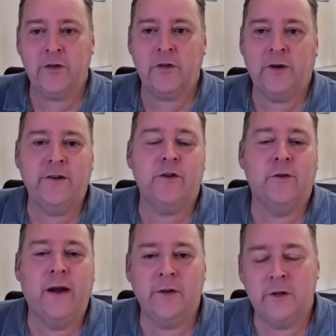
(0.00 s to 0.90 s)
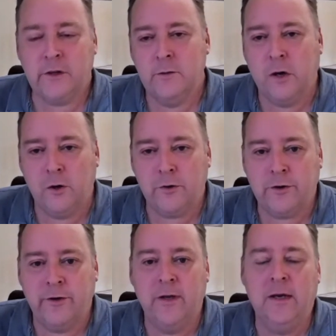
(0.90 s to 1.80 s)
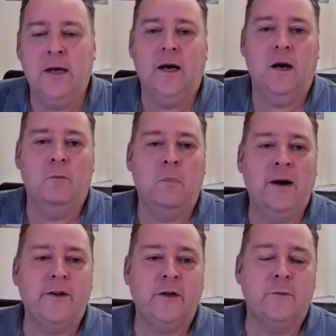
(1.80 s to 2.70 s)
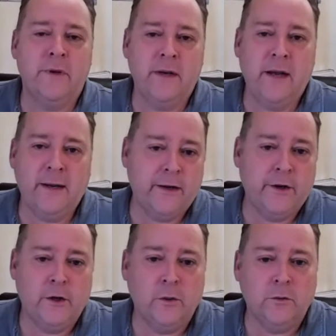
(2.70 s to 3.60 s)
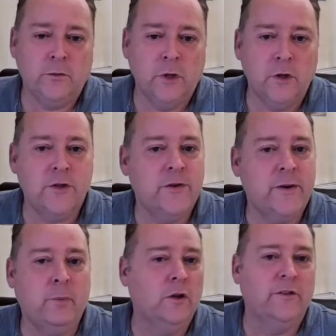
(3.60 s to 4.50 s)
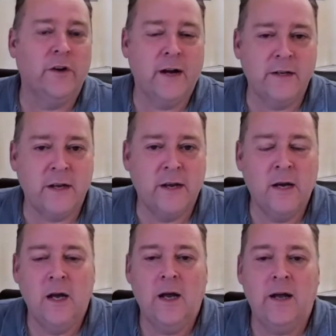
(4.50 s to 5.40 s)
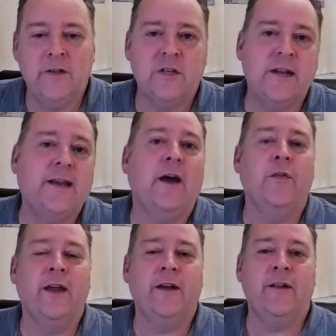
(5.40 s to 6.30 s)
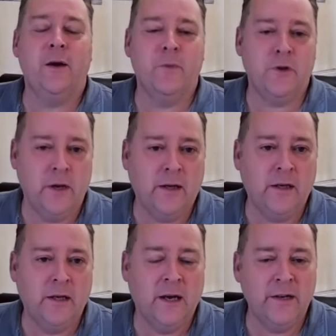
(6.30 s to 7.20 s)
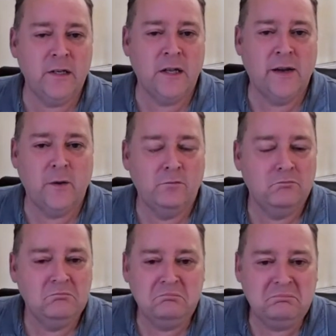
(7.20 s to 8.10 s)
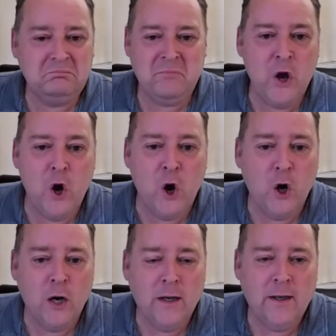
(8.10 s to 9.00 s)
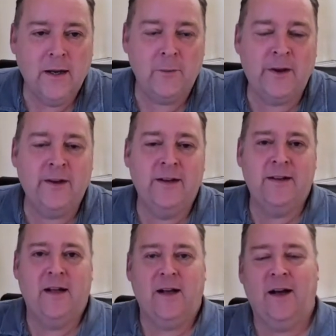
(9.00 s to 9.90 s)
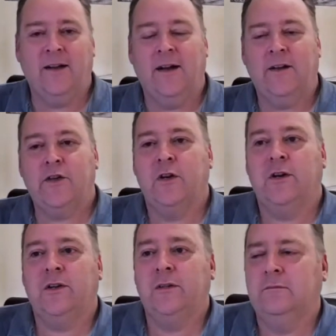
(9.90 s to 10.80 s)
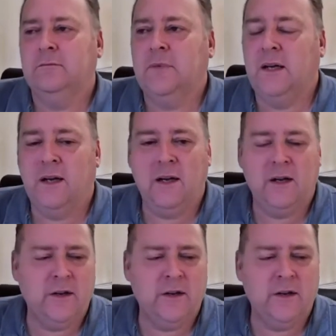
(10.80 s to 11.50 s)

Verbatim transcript: and then they'll scratch around in some auction and buy some knackered old rotary pulverizer and stick it on the end of that machine. And it's like, no. I mean, I, I saw.